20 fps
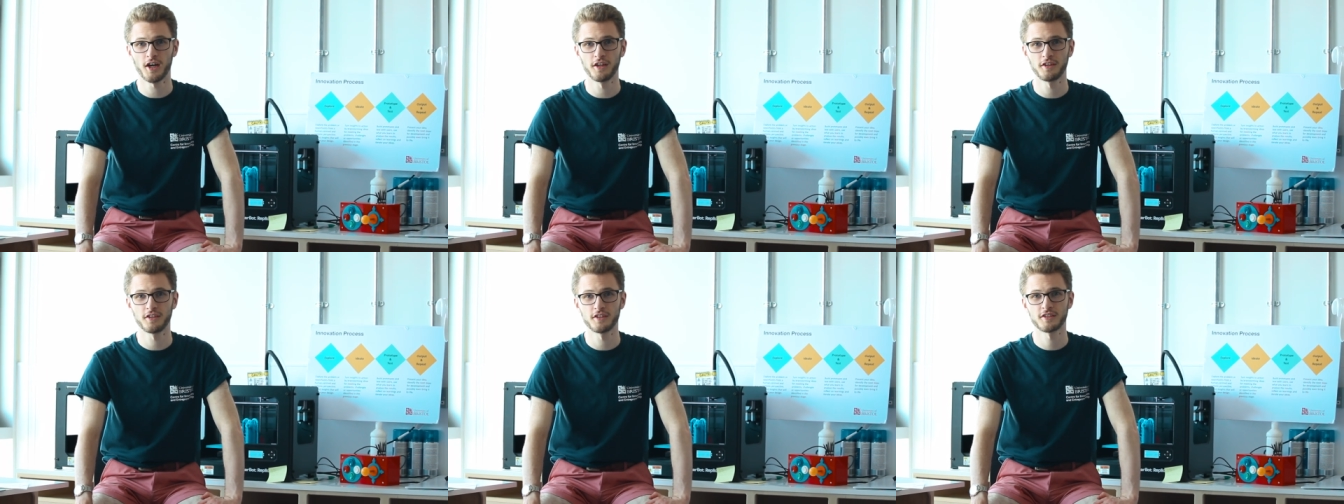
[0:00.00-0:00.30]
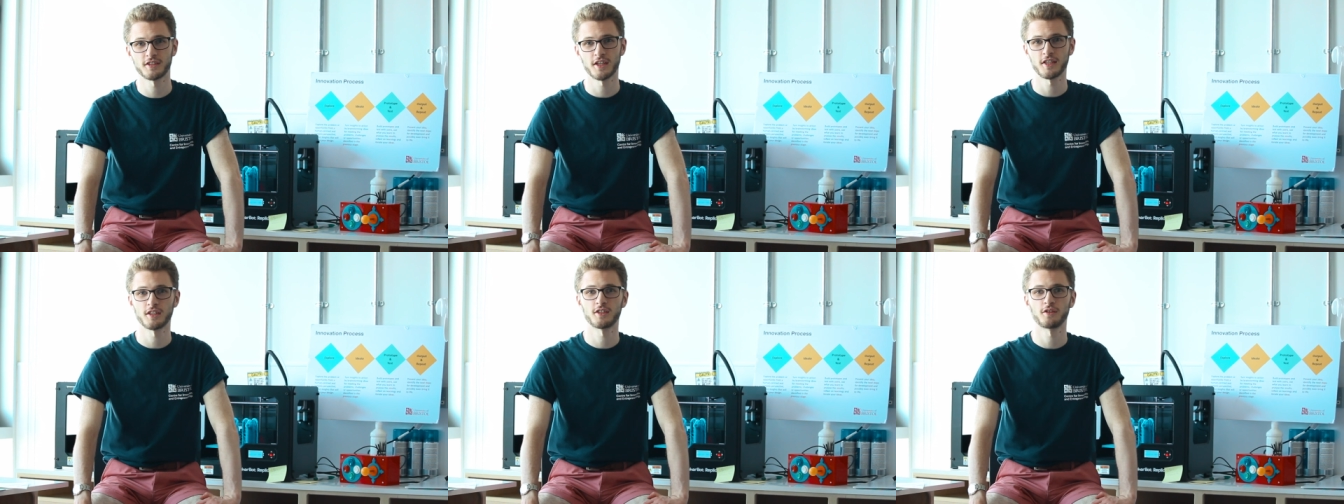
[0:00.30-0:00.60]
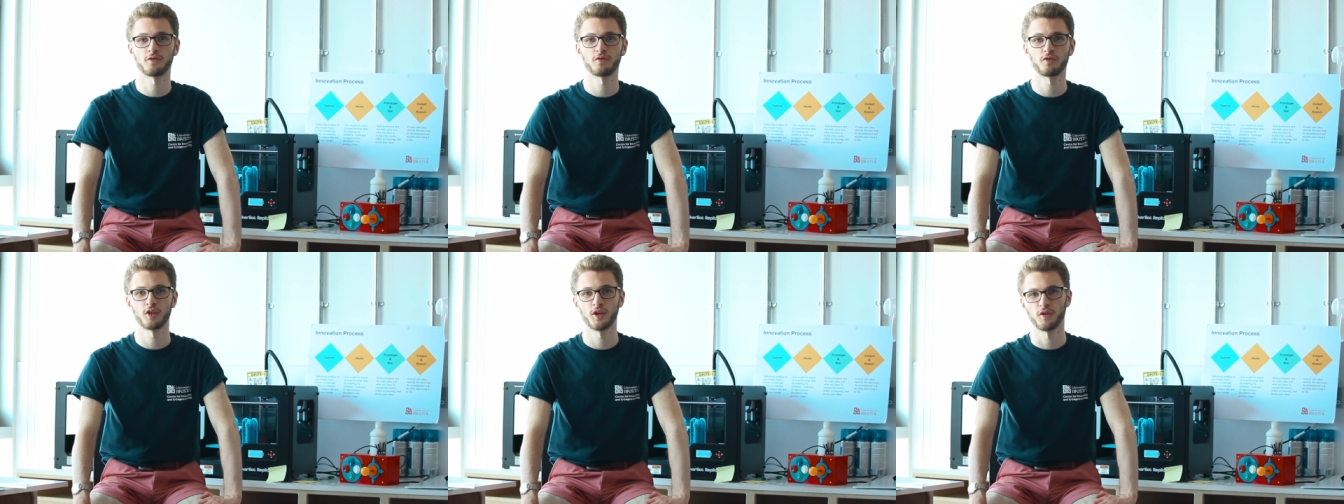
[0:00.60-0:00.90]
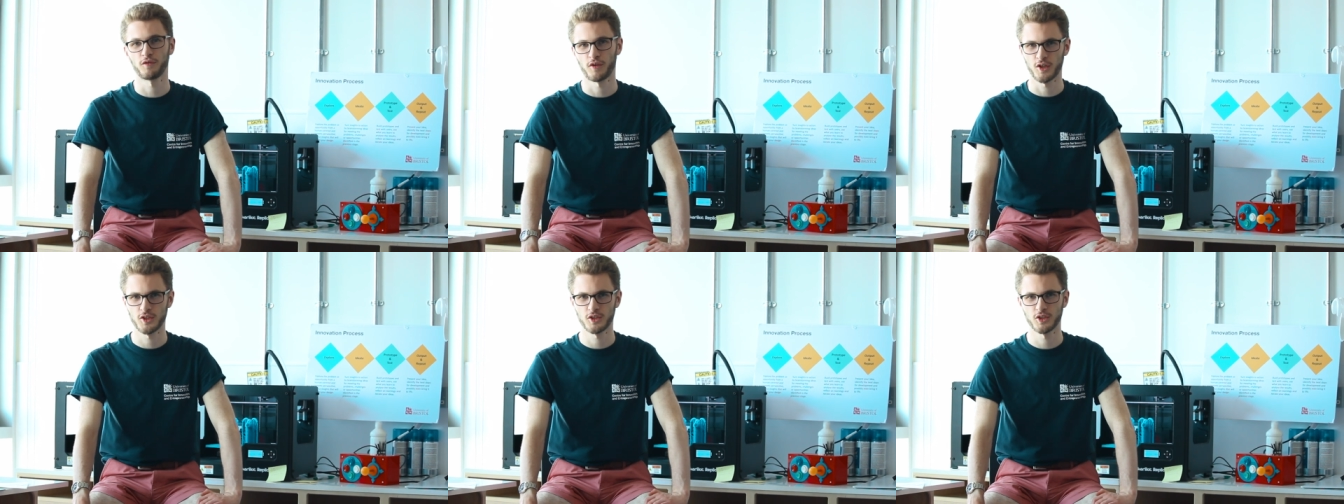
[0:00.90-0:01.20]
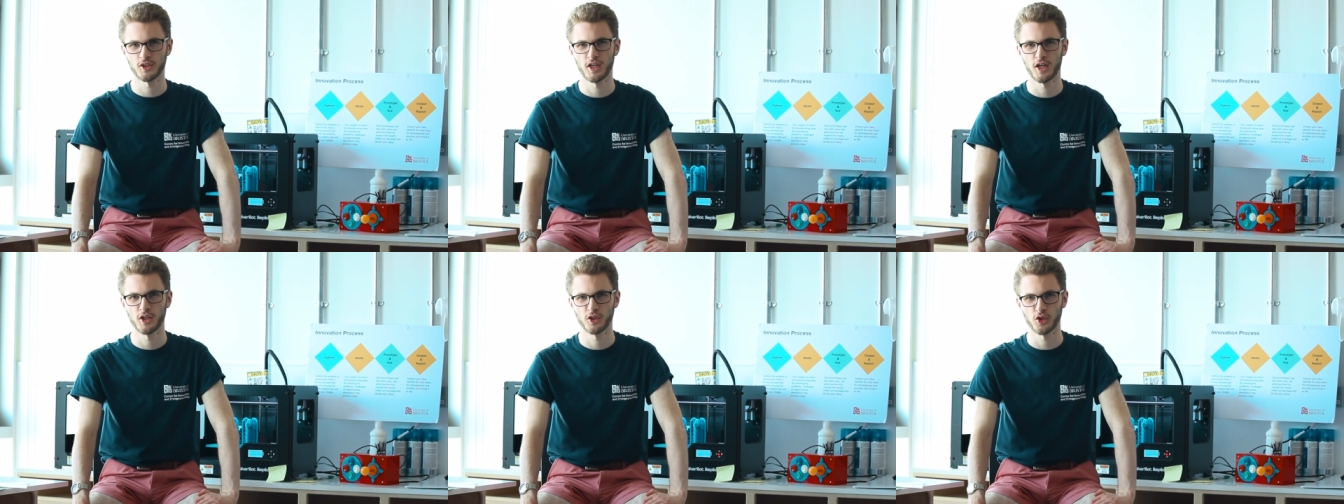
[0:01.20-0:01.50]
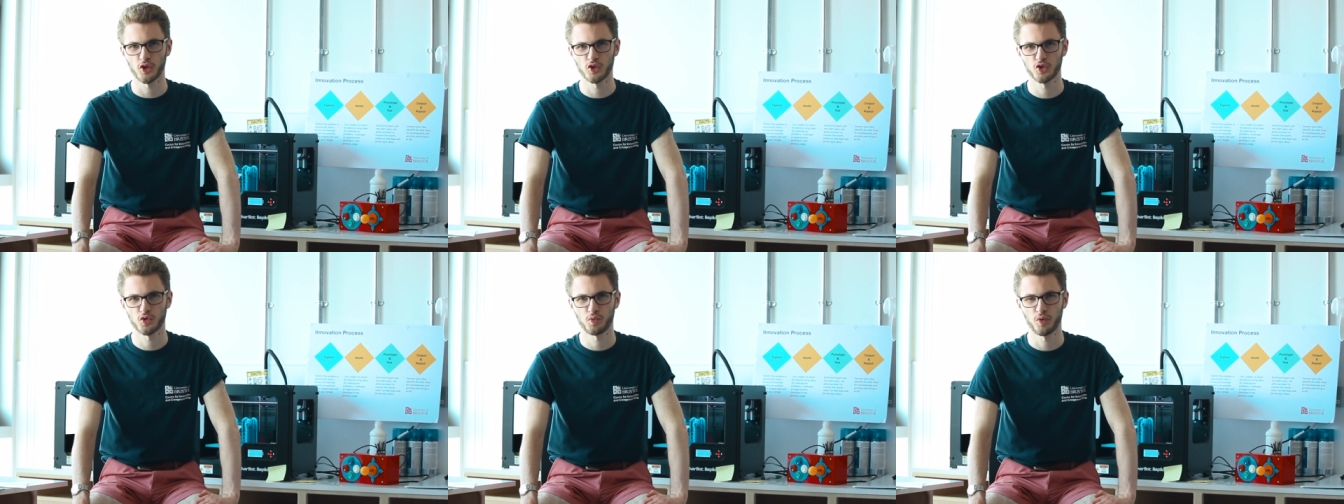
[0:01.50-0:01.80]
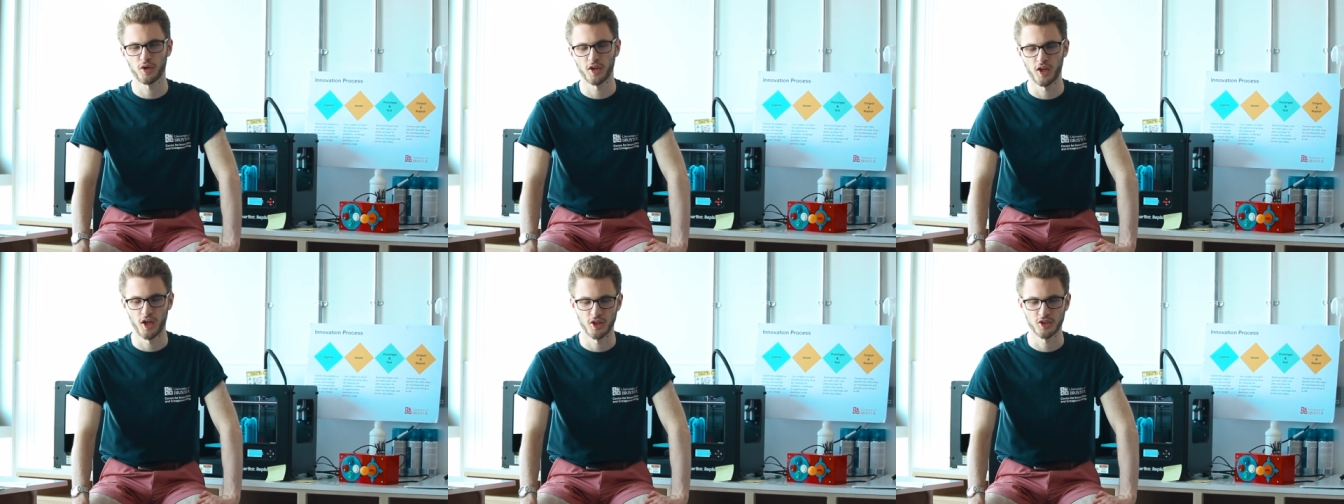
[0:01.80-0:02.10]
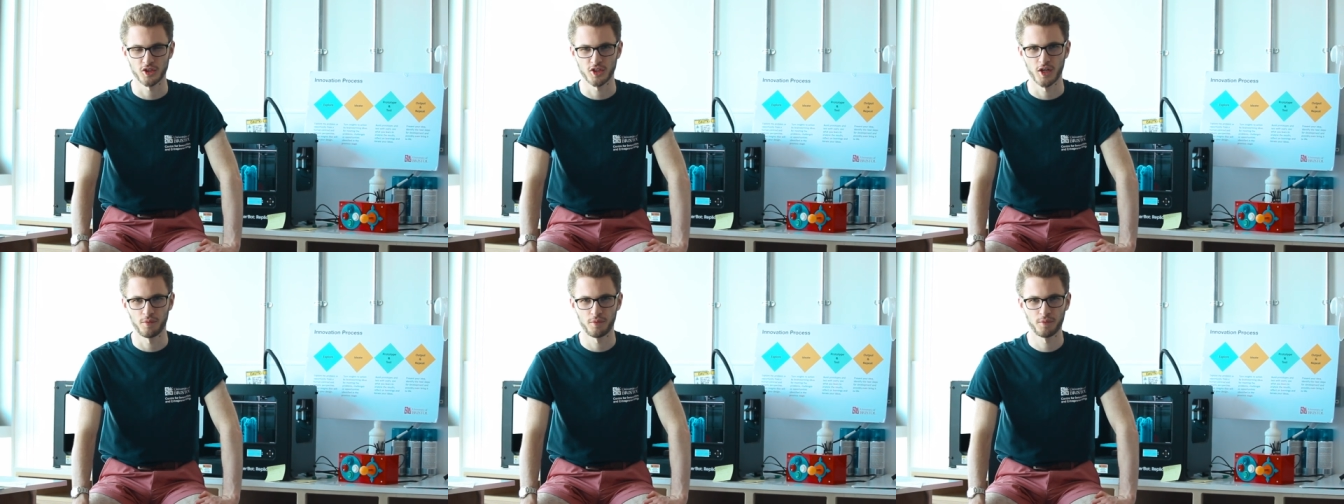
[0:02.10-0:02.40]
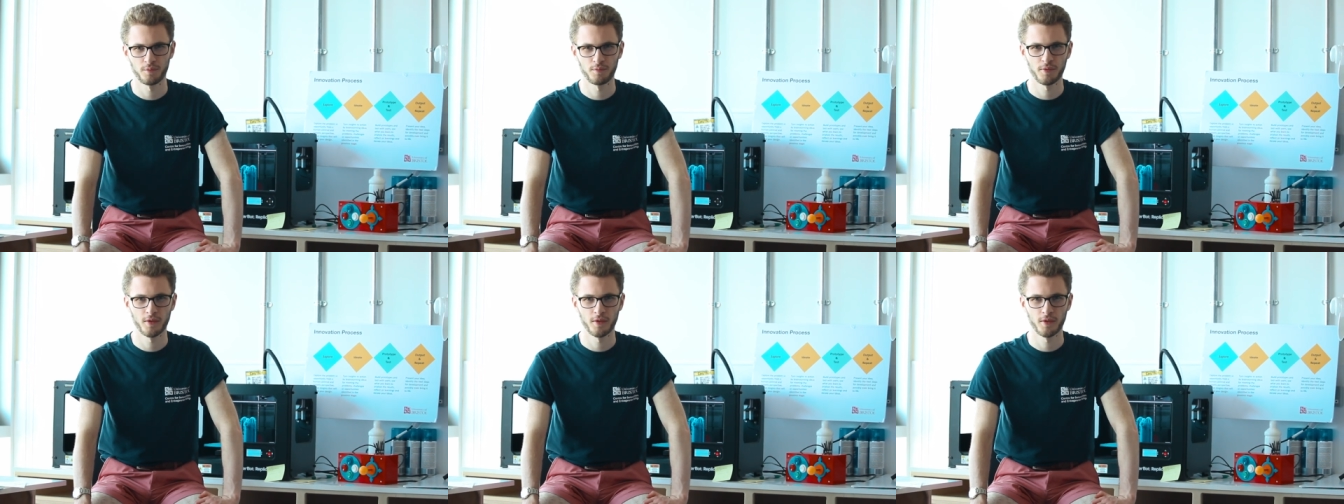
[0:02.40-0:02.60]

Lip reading: at the Centre for Innovation and Entrepreneurship.